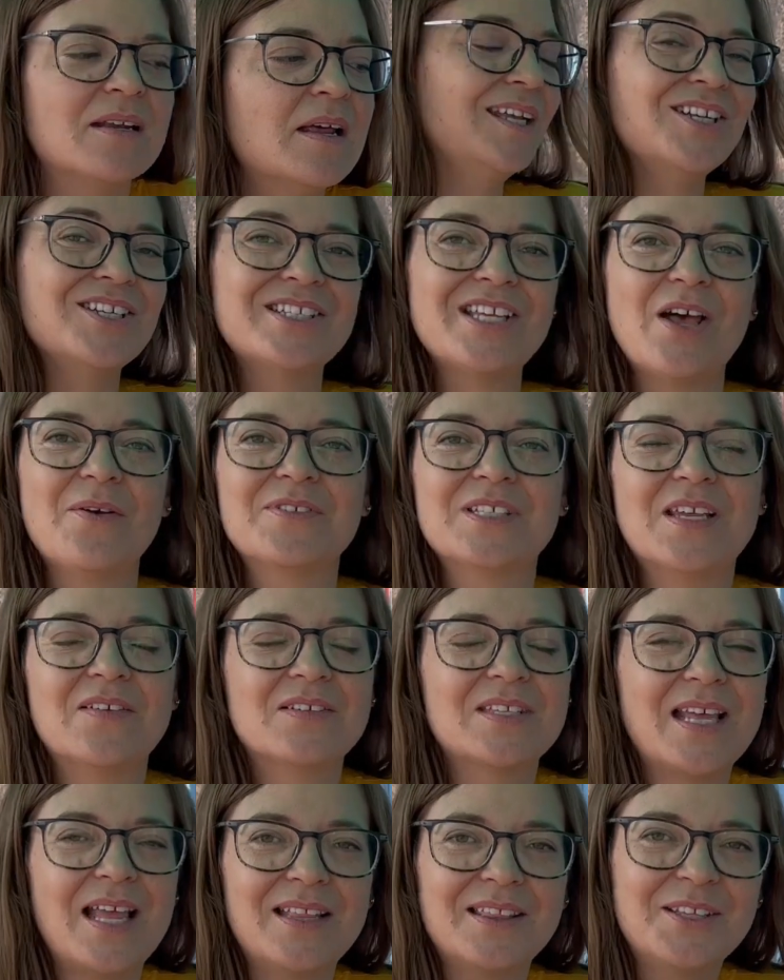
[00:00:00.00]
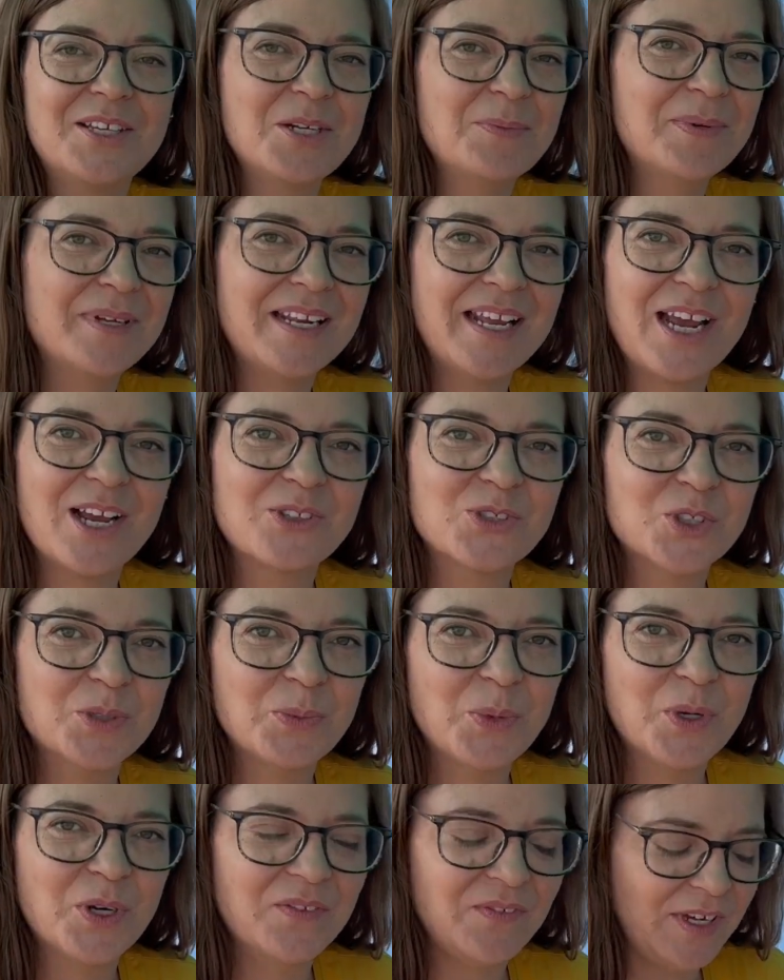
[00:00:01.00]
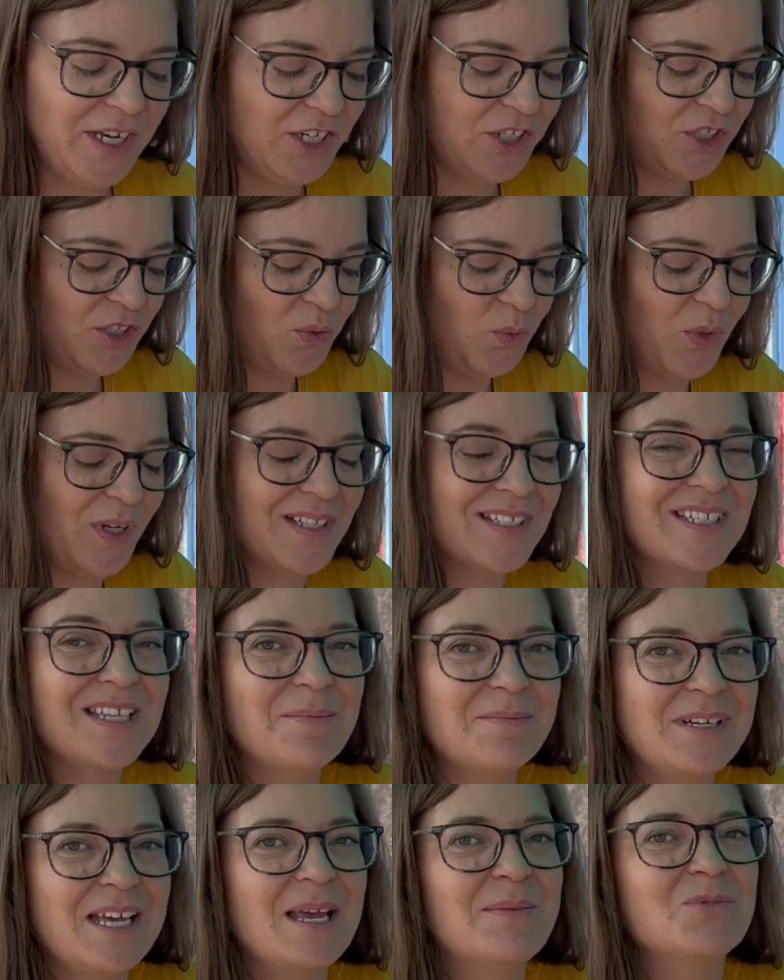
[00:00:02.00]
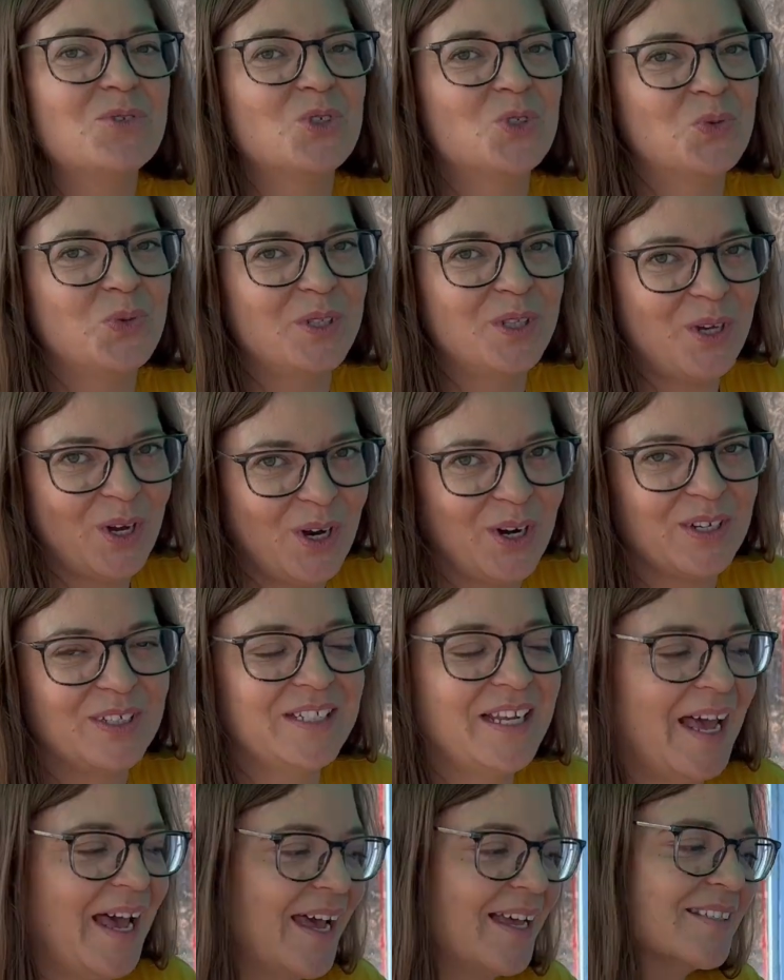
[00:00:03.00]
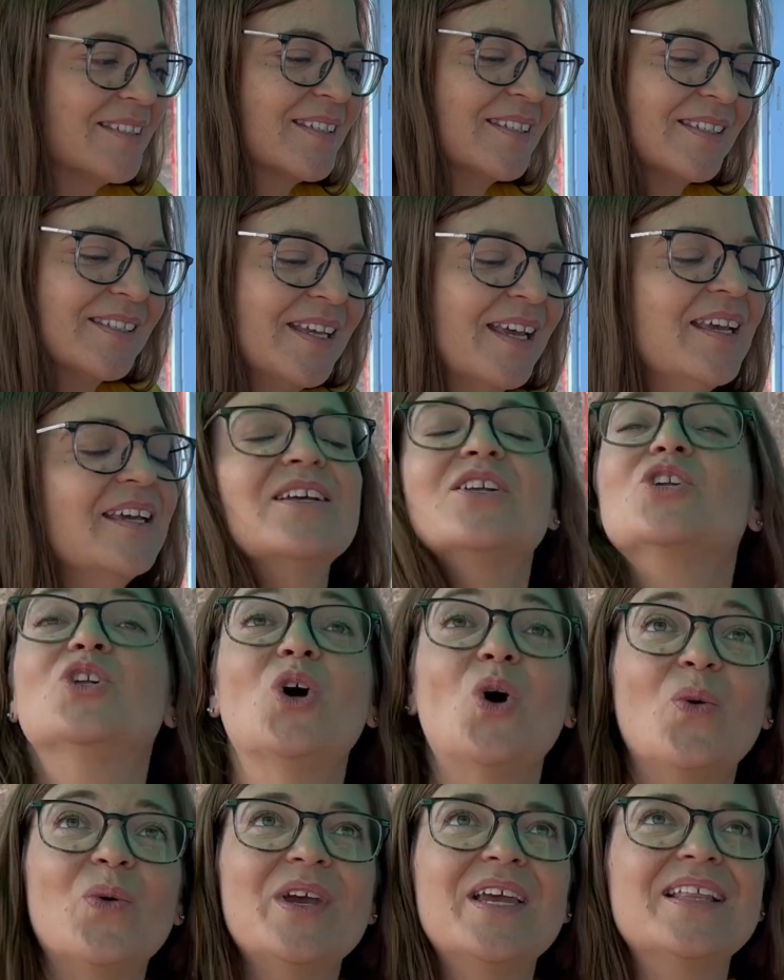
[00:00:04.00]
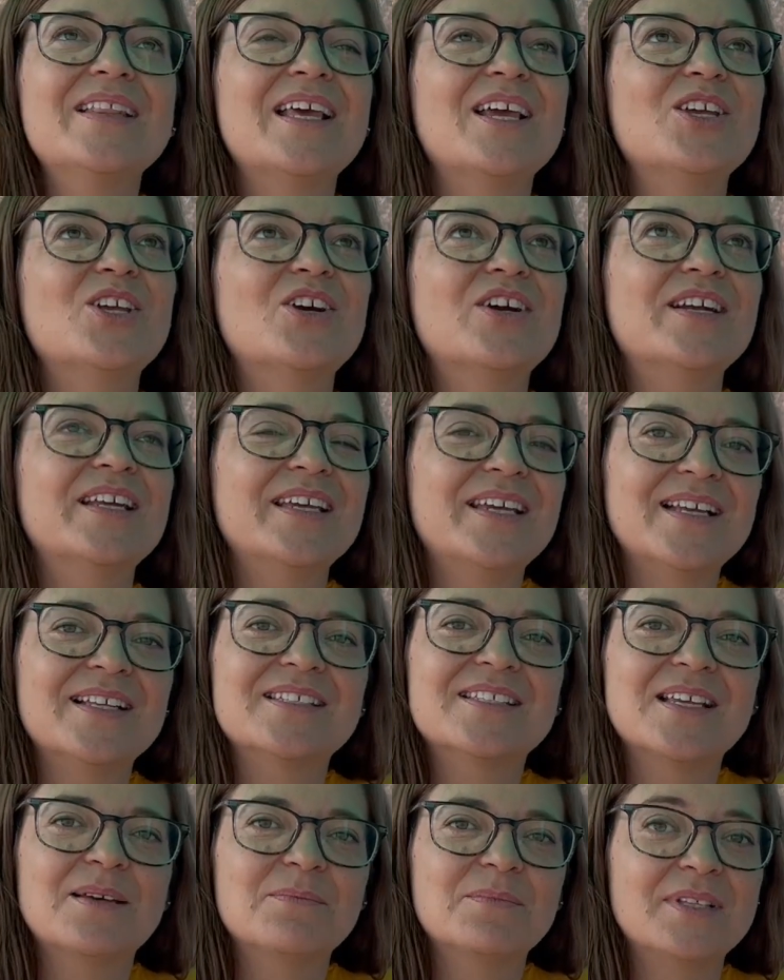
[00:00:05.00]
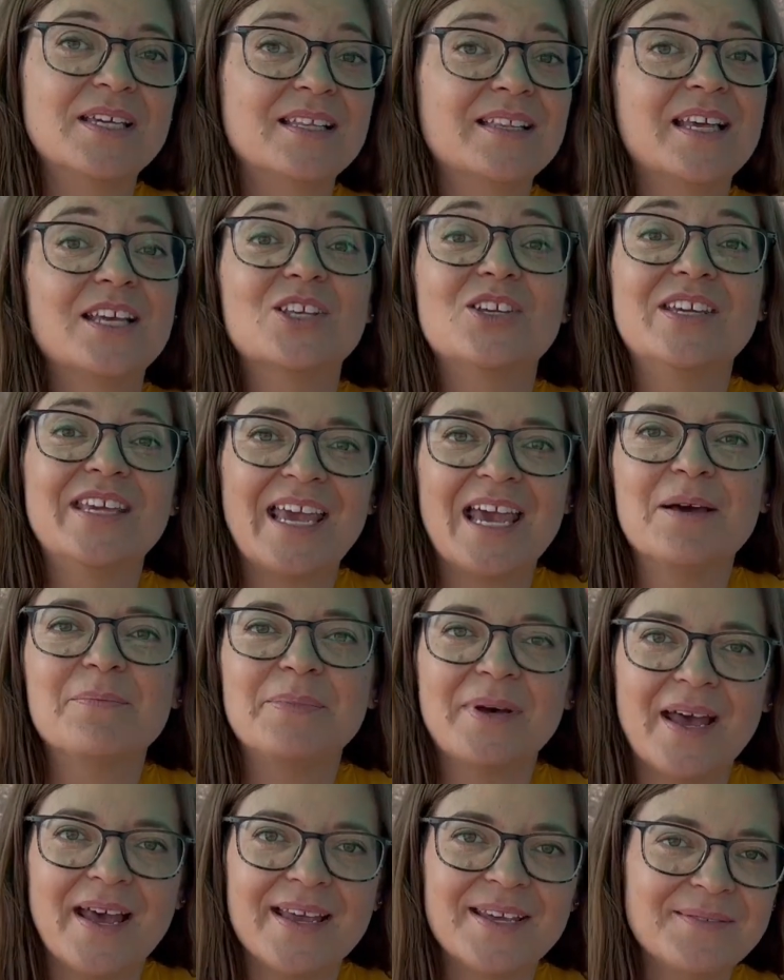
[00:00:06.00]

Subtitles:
It just helps, gives you that little bit of extra motivation when sometimes you're doing the hard tasks, knowing that you're going to get something that you can't buy.